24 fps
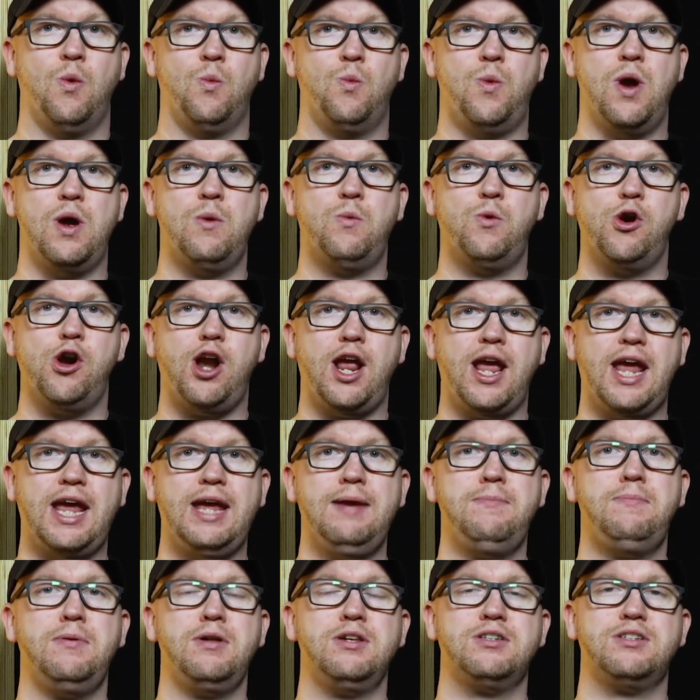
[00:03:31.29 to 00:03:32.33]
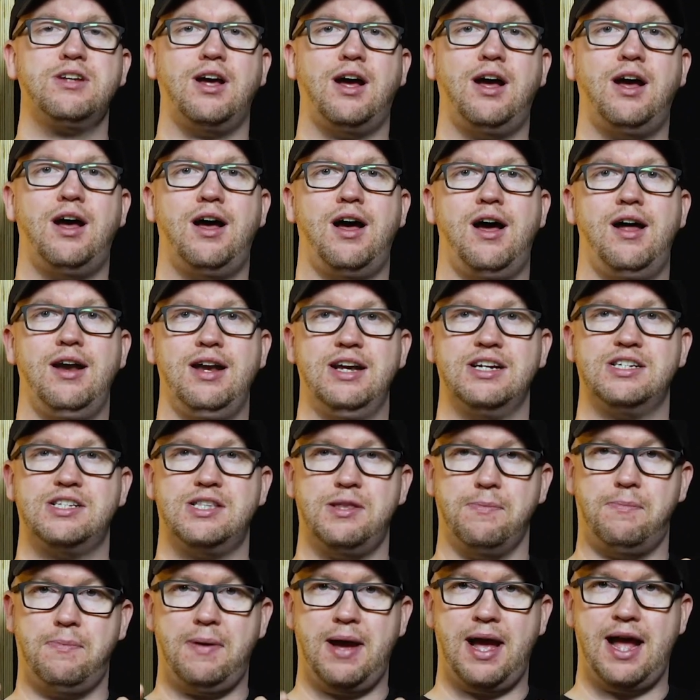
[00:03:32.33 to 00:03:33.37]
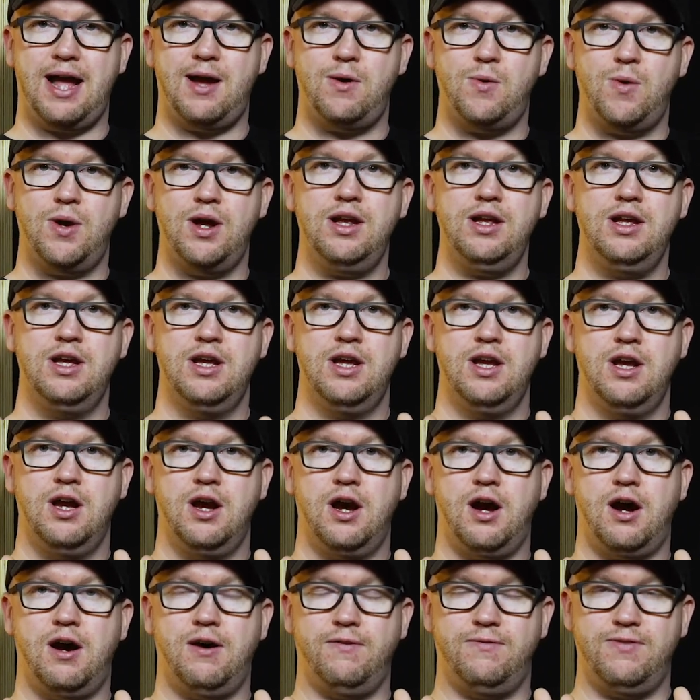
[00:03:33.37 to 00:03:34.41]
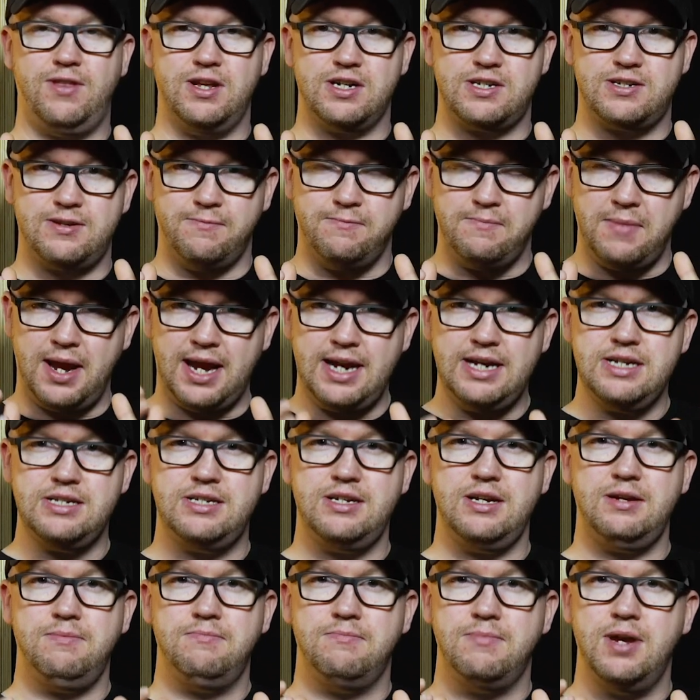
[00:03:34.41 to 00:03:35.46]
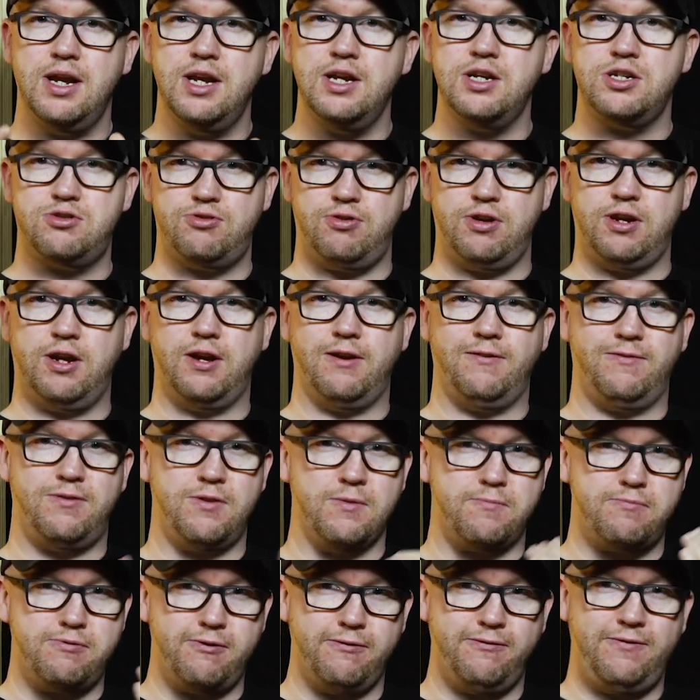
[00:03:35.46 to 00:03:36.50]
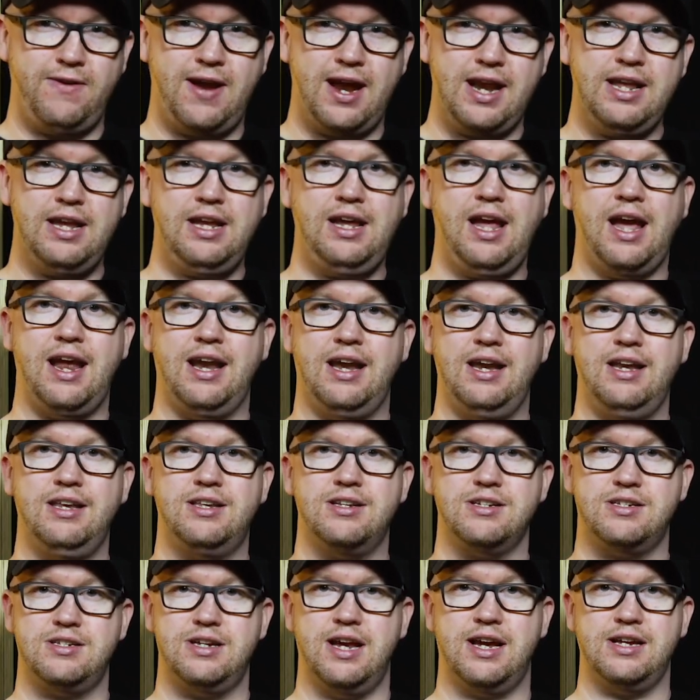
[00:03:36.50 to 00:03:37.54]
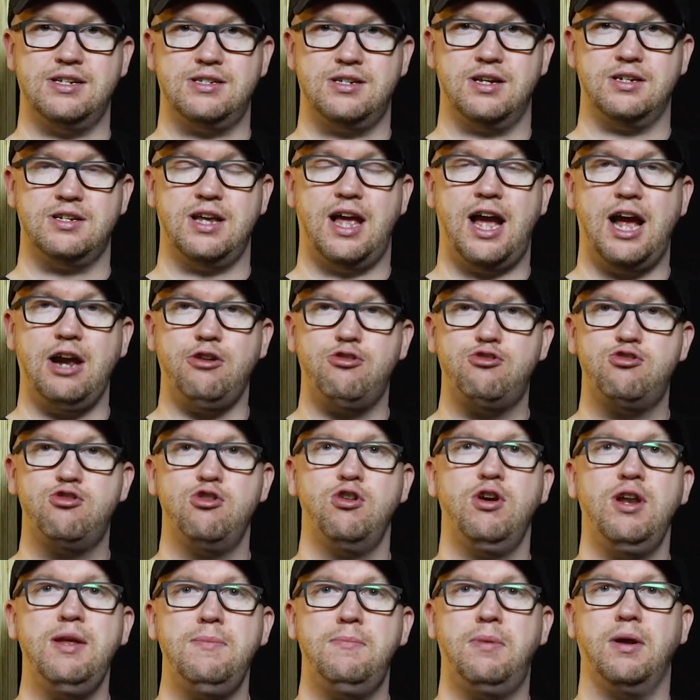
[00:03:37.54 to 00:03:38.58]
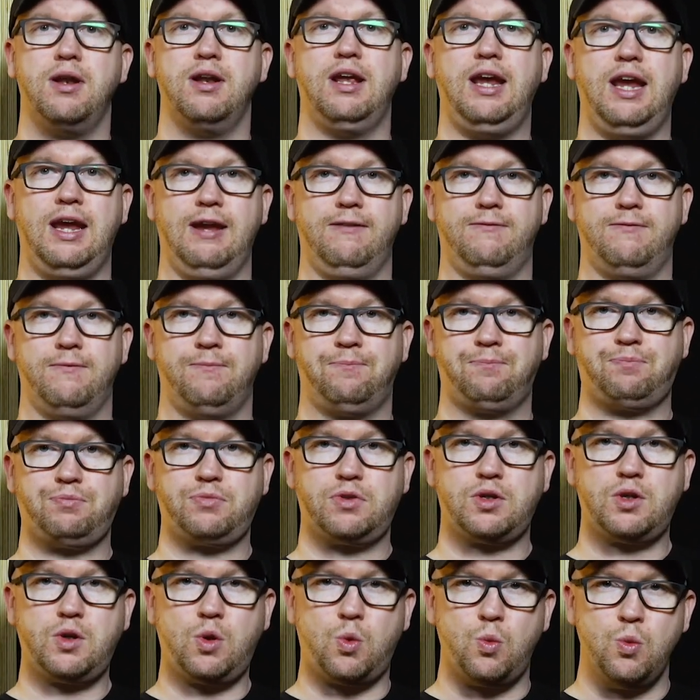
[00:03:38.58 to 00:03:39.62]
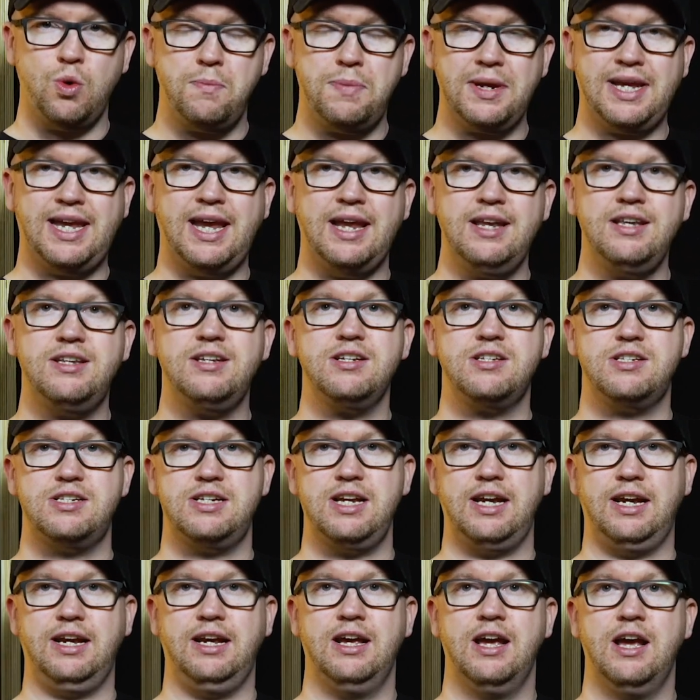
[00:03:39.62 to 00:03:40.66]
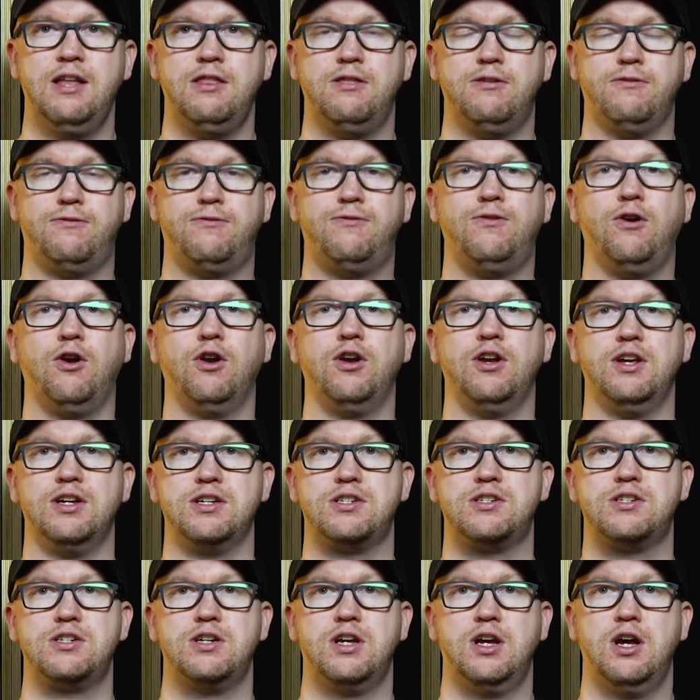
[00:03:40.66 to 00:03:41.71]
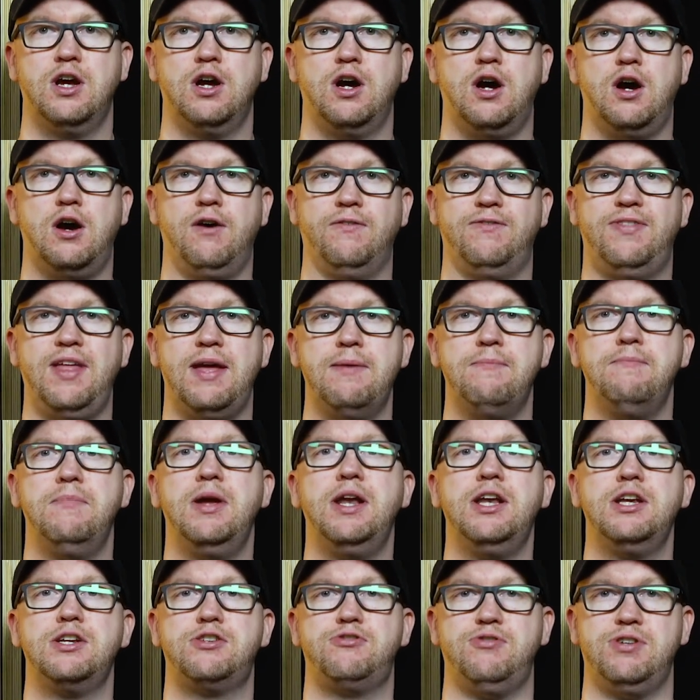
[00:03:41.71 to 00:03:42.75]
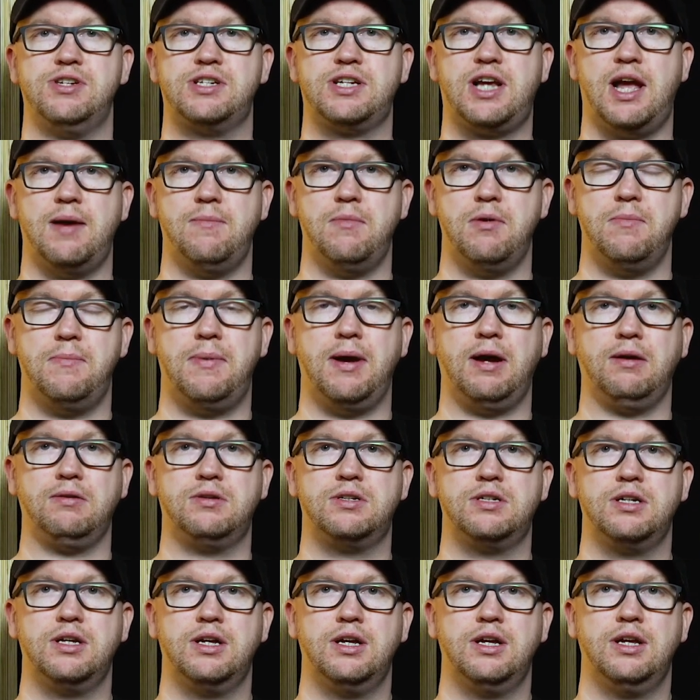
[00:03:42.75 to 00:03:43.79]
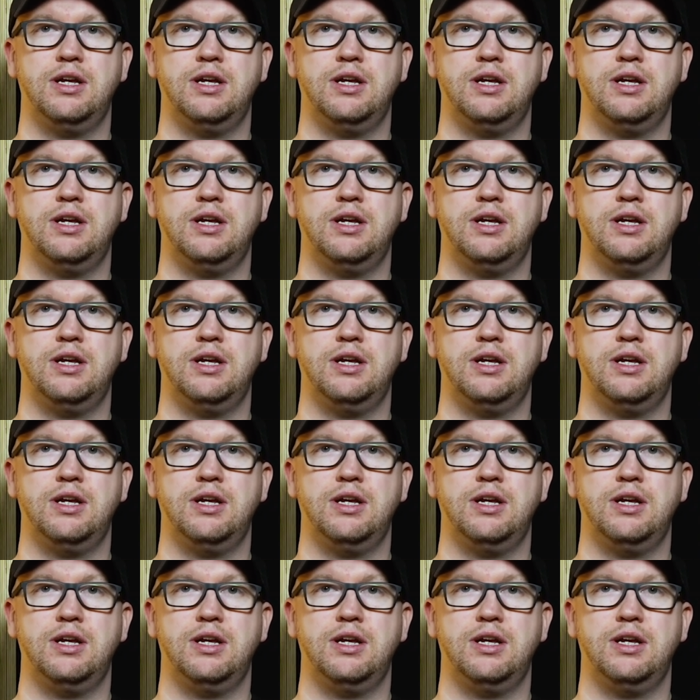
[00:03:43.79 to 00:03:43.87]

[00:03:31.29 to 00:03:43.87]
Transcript: When we're able to harness the power of this amazing ministry of the prophetic and intercessors, I truly believe we'll begin to see the fullness of their ministries come about.